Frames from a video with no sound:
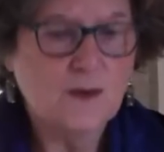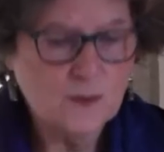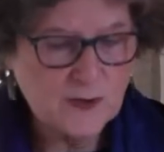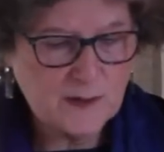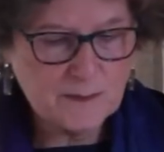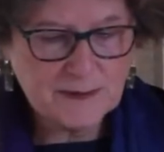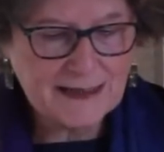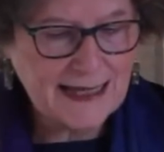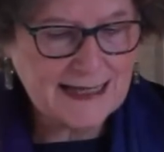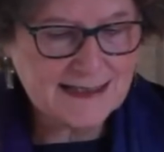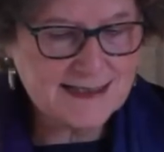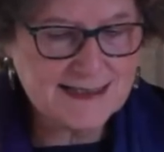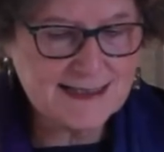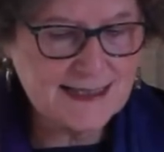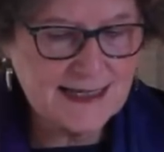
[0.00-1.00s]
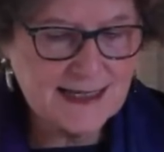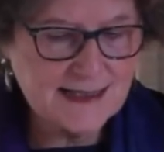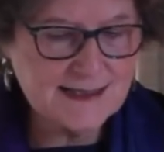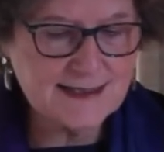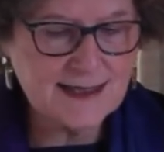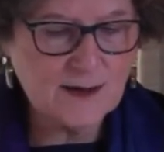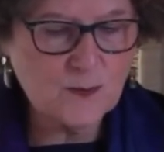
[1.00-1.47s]
We plant
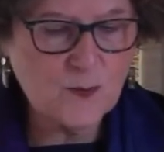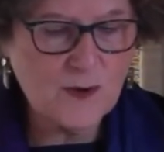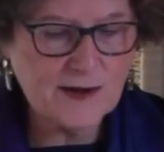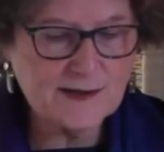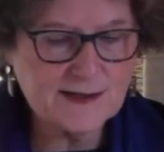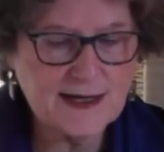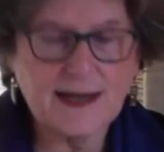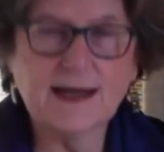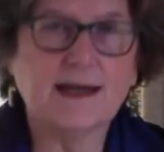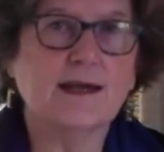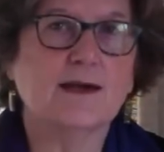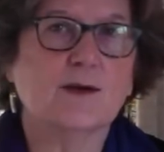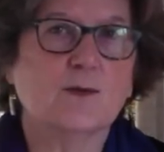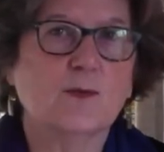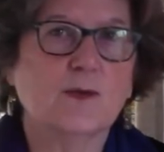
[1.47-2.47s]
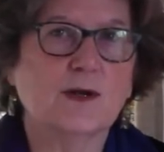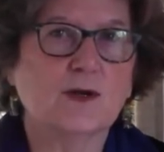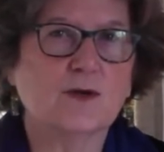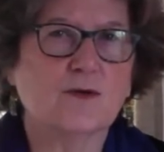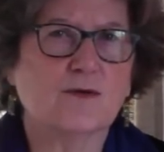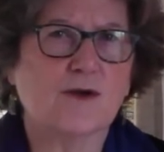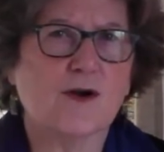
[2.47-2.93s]
seeds that one day will
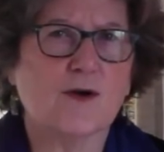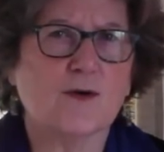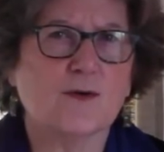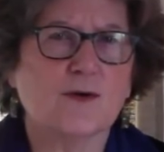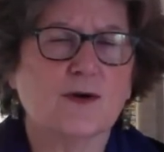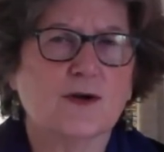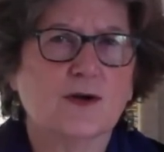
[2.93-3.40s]
grow.